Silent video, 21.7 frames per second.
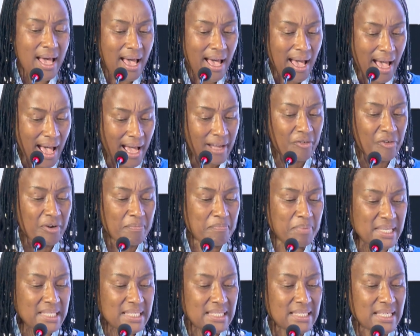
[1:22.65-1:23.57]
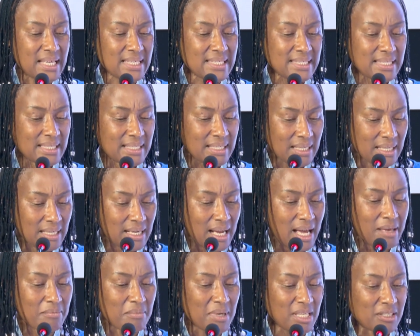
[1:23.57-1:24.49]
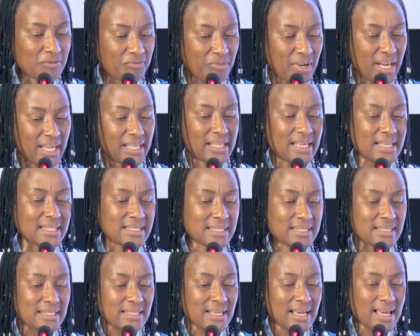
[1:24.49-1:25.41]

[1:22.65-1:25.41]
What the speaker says: agribusiness, and climate finance